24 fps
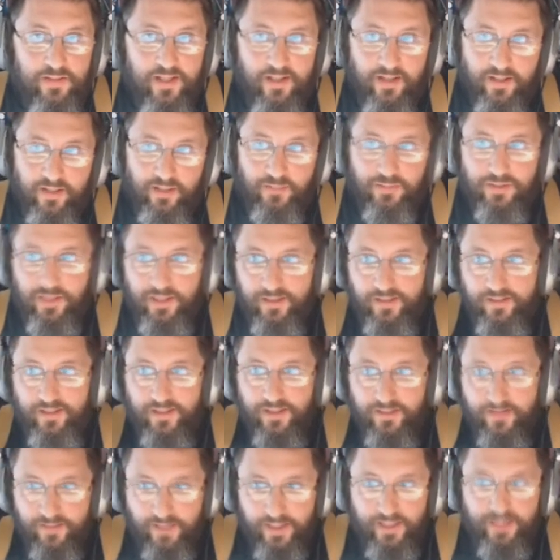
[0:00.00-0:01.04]
Now he comes out and
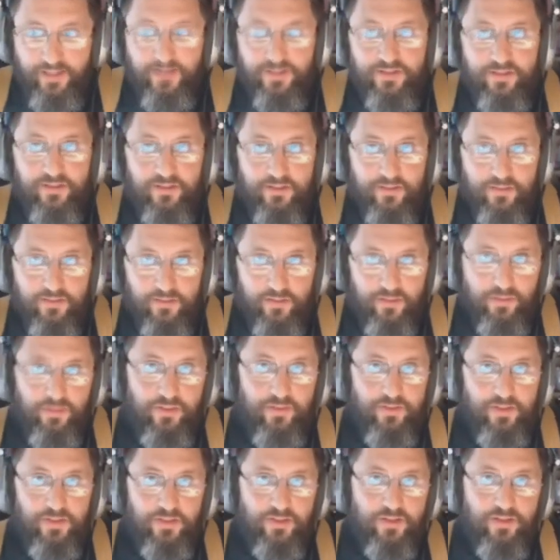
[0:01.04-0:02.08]
he attacks
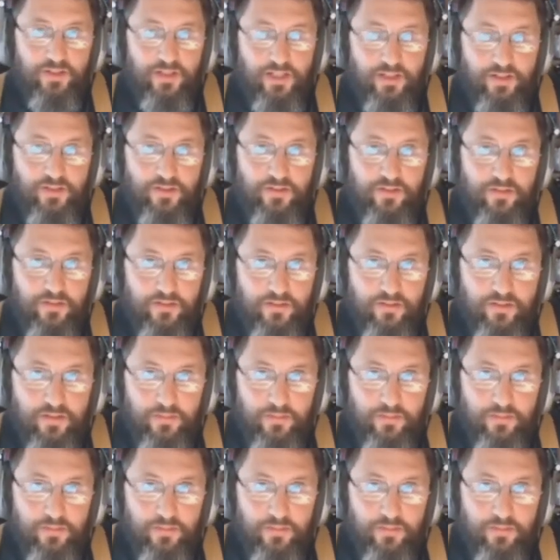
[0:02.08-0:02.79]
those of us that teach